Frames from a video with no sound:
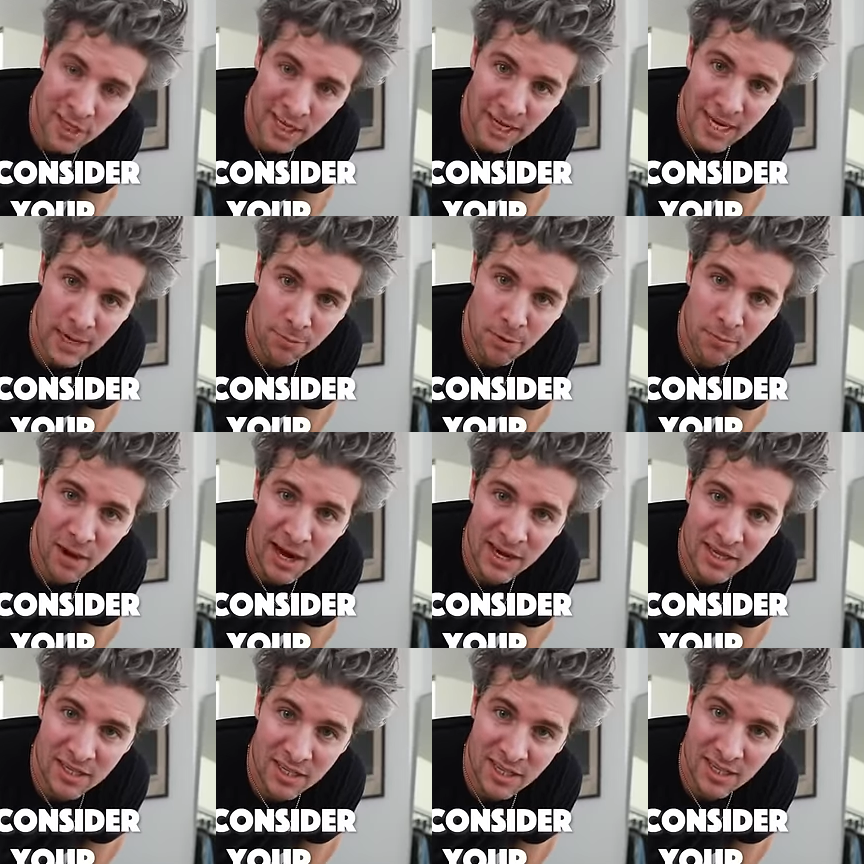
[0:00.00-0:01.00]
thing to keep in
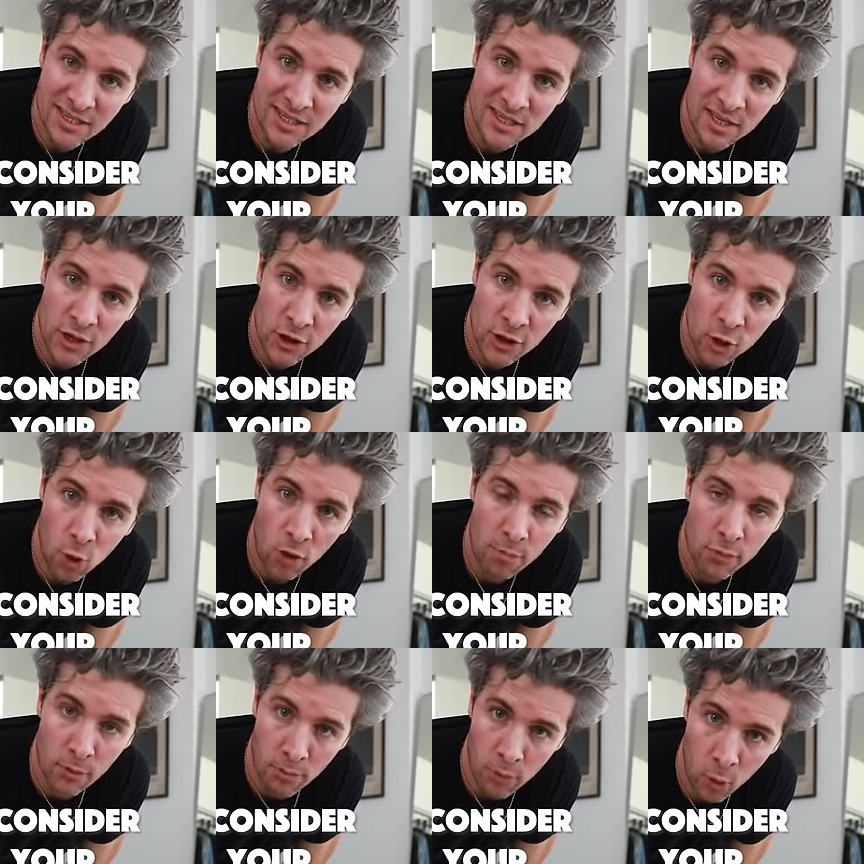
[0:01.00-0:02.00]
mind is to consider
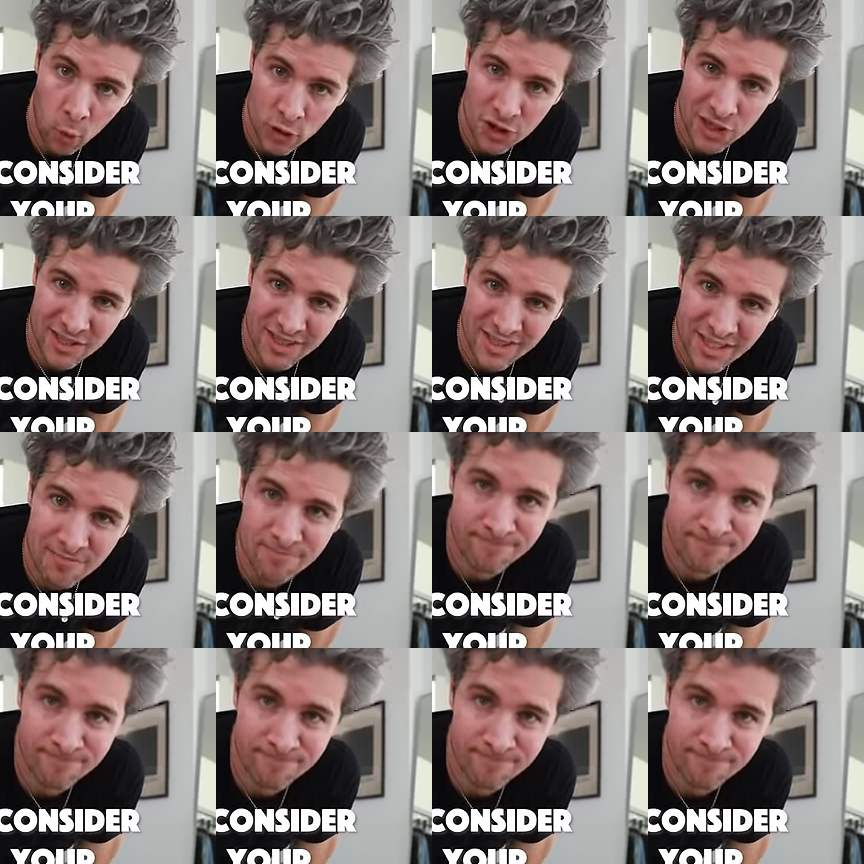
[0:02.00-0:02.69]
your proportions.